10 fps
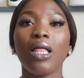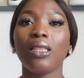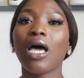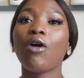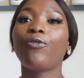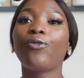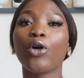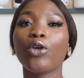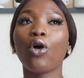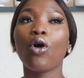Now
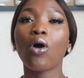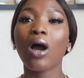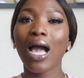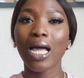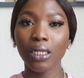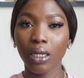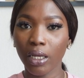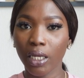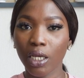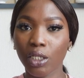for your hand
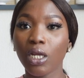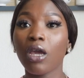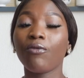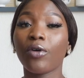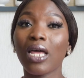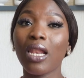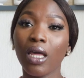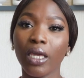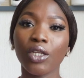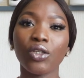luggage, for that
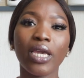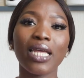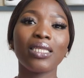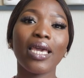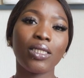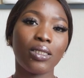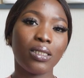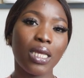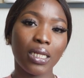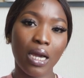luggage you get 8 to
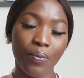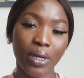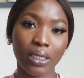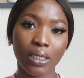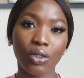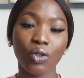10 capacity.